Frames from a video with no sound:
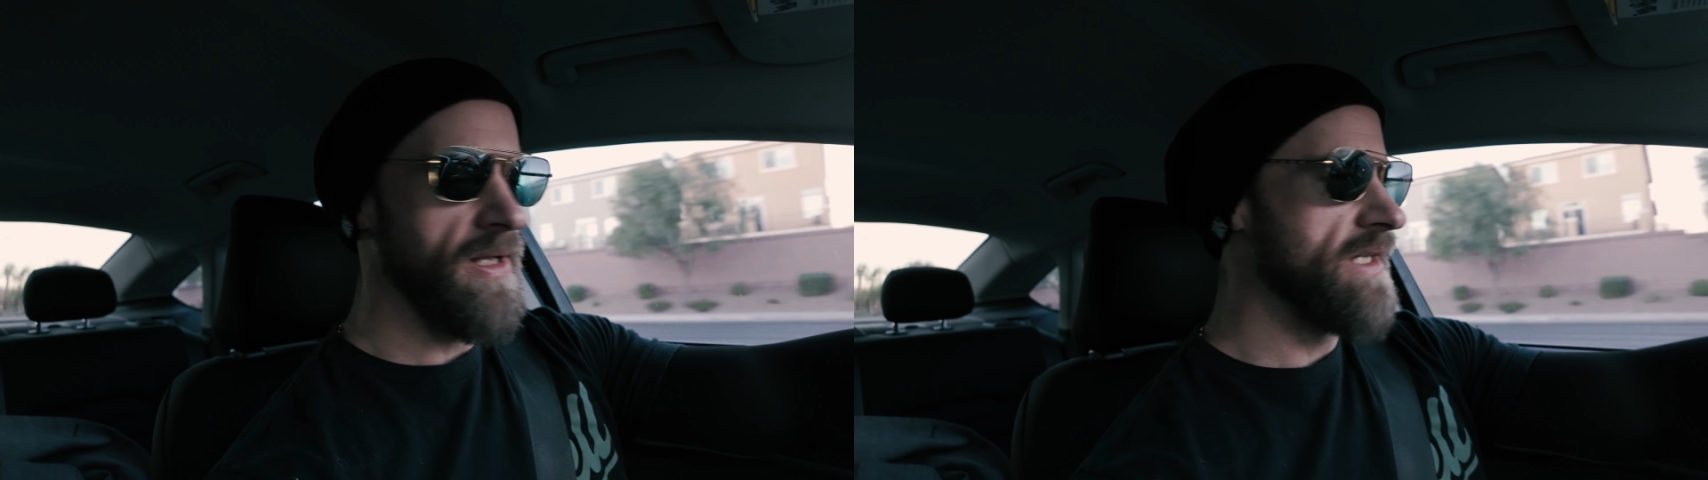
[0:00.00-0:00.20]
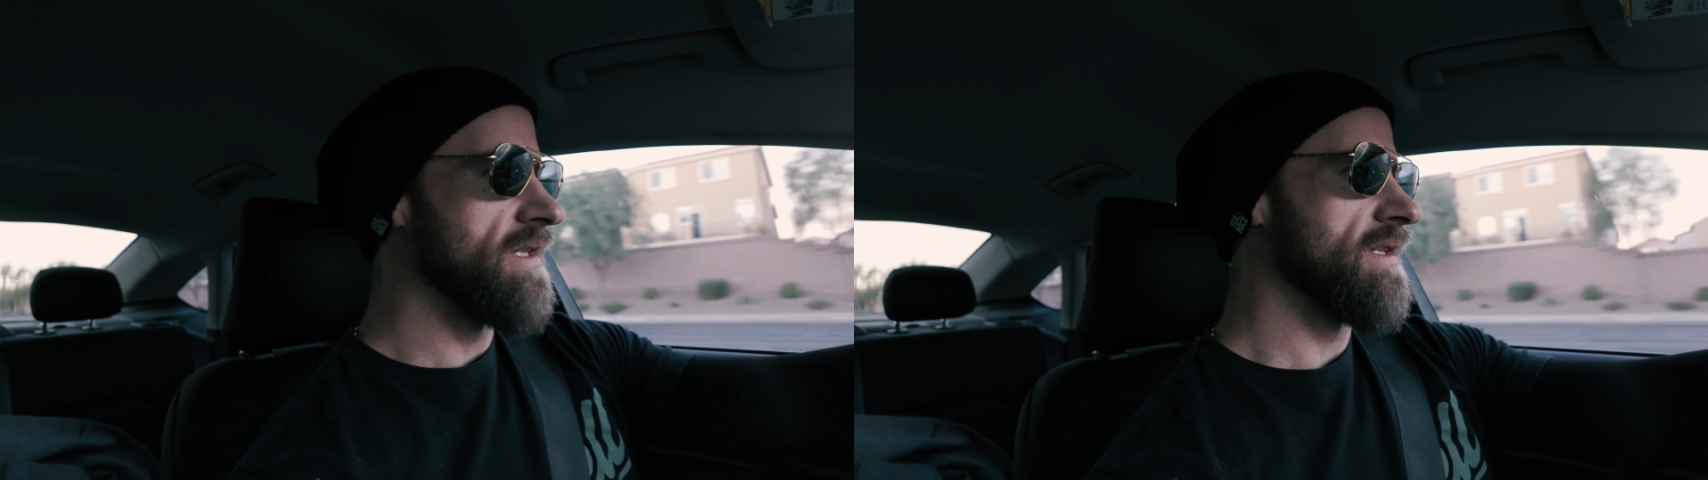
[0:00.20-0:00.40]

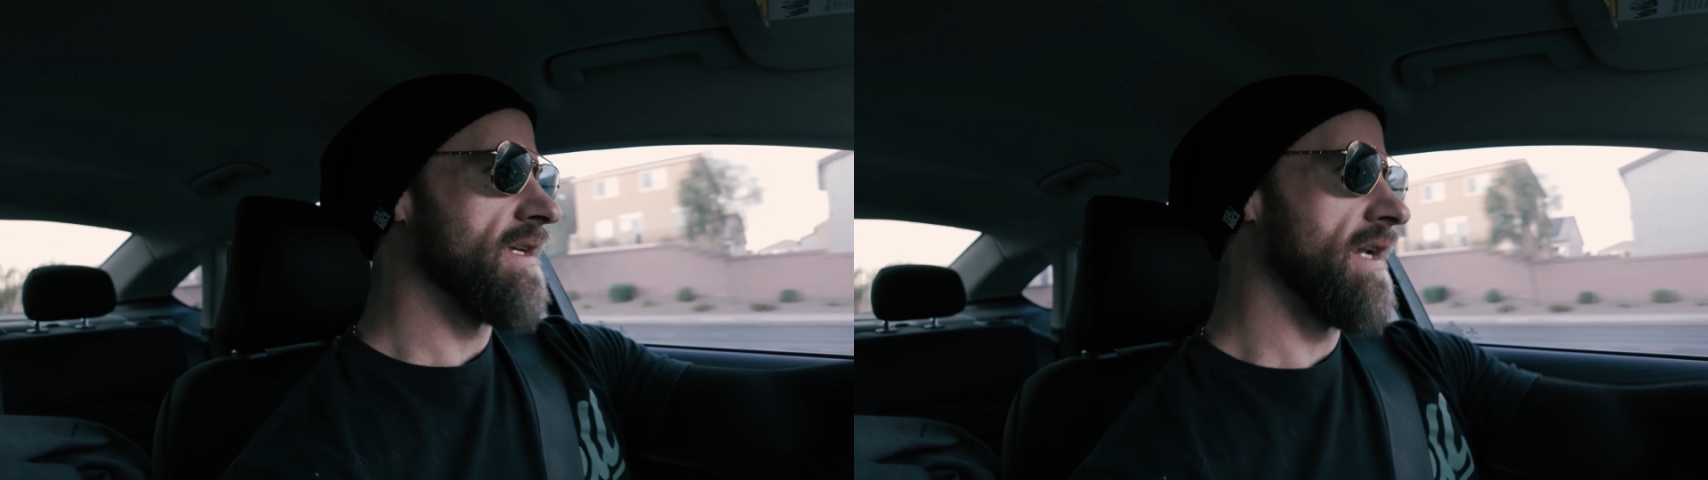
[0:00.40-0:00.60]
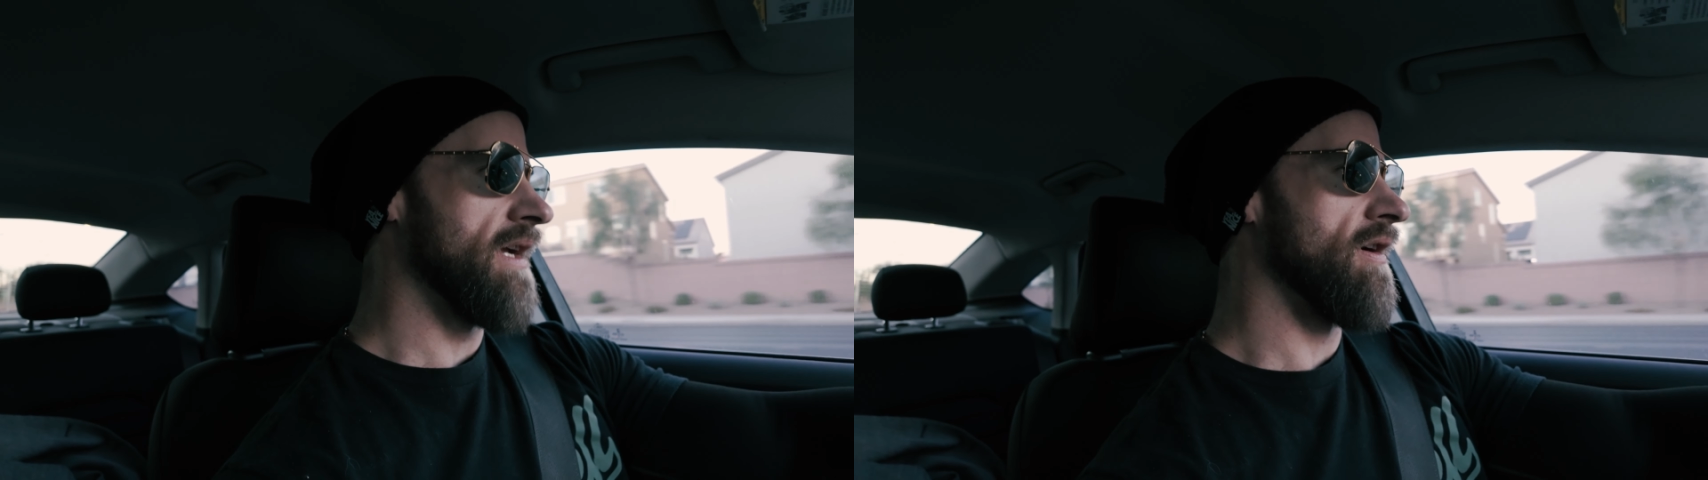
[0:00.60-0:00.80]
places
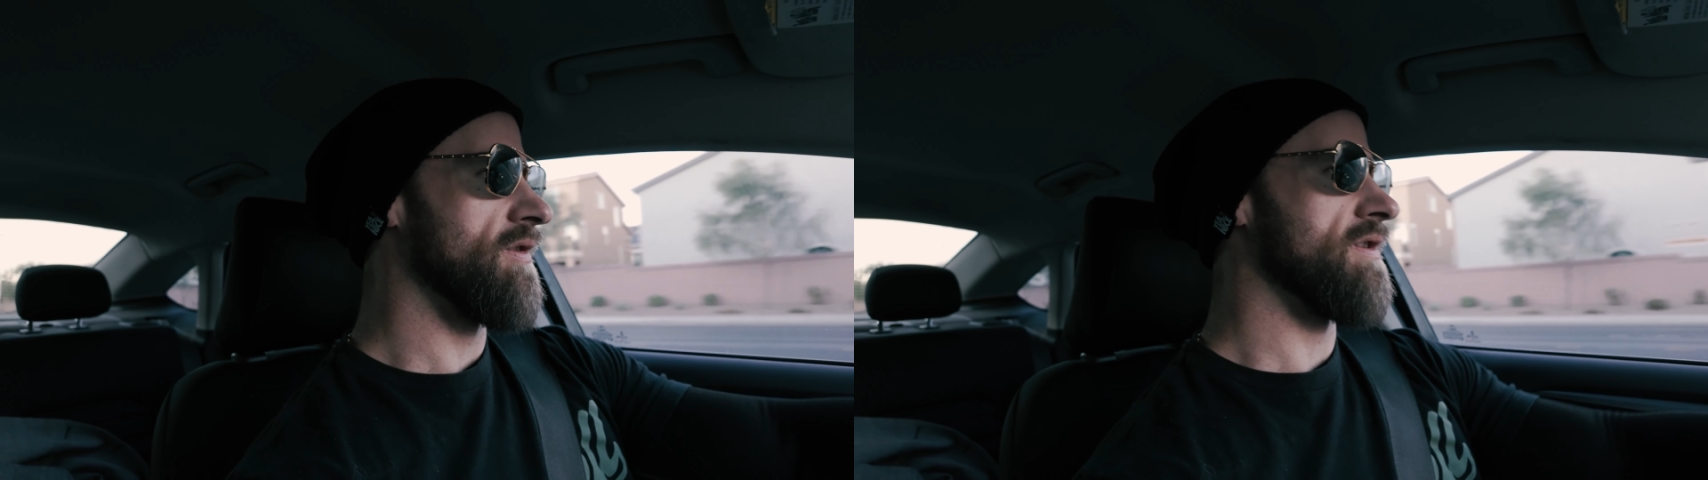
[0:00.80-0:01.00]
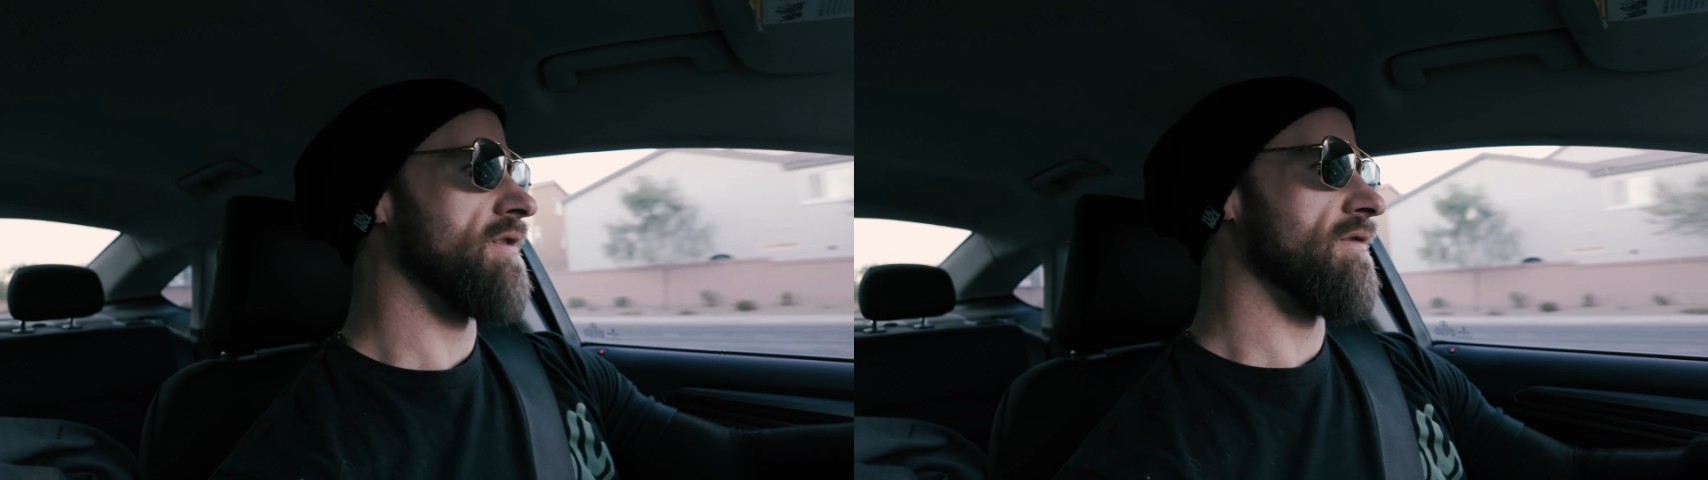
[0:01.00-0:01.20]
that I go
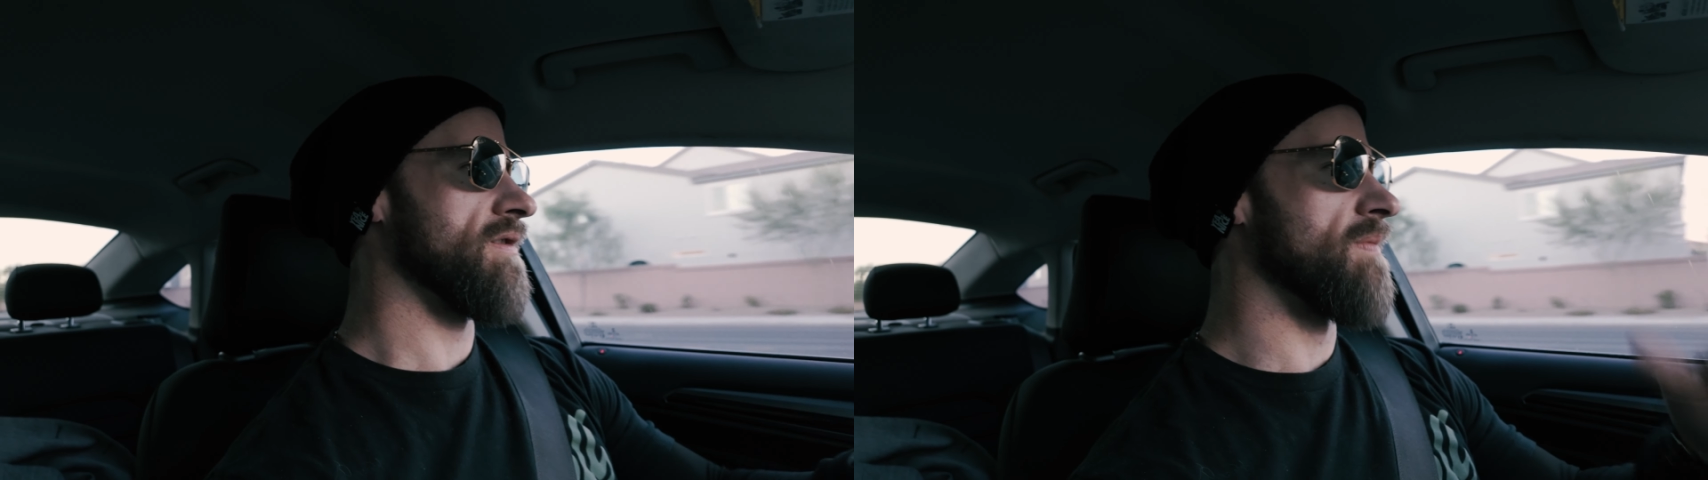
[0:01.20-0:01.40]
to as